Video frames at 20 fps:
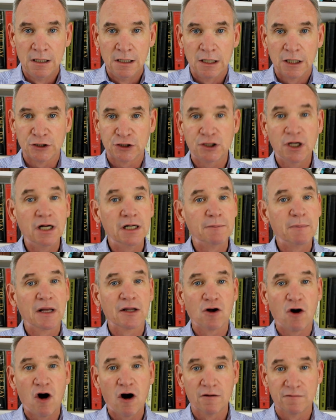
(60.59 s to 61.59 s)
A study by
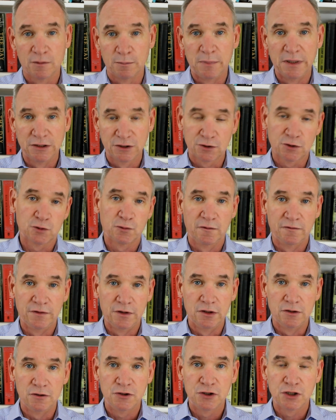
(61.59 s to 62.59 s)
the Harvard Business
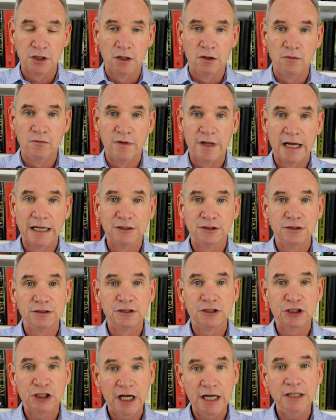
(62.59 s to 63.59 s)
Review showed that
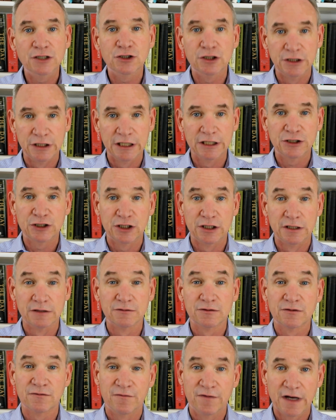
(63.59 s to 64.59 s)
change
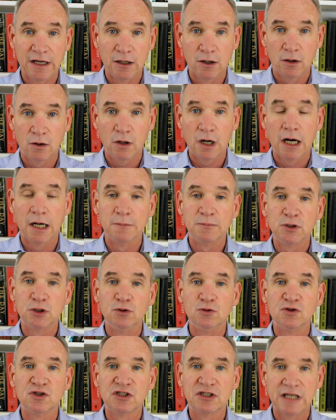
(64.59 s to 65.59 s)
initiatives fail up
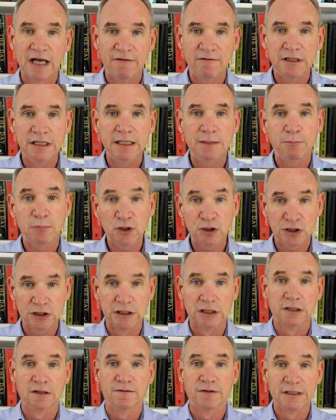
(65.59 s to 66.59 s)
to
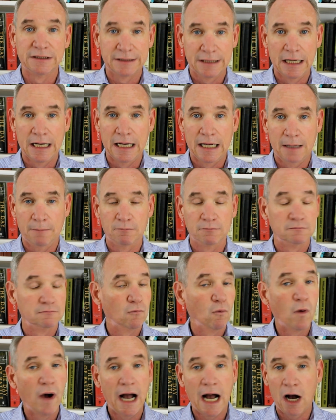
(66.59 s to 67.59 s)
70% of the time.
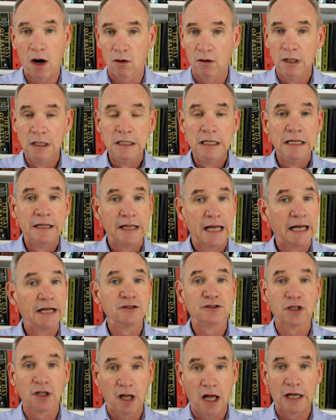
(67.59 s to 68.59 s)
Wow, that
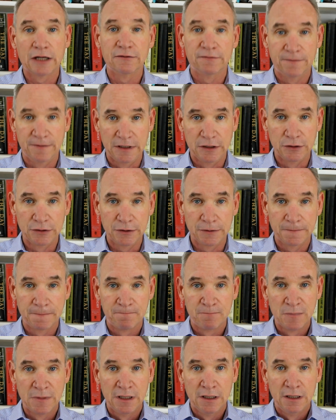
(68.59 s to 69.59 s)
is a lot of failure.
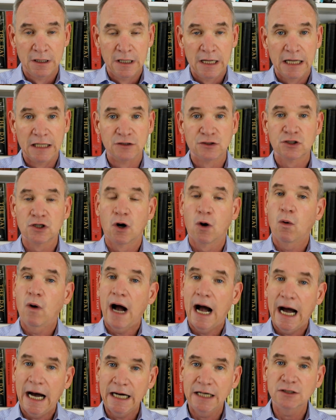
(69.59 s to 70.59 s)
And so
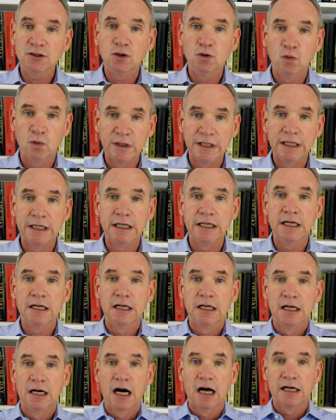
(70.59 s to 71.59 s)
how do we
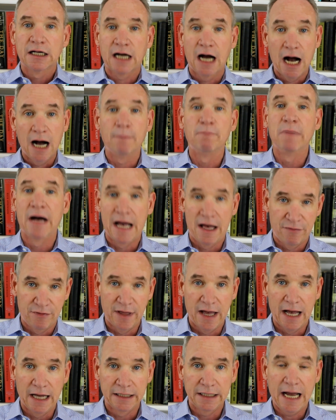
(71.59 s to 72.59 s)
combat
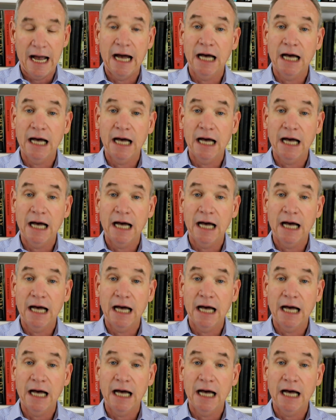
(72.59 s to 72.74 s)
that?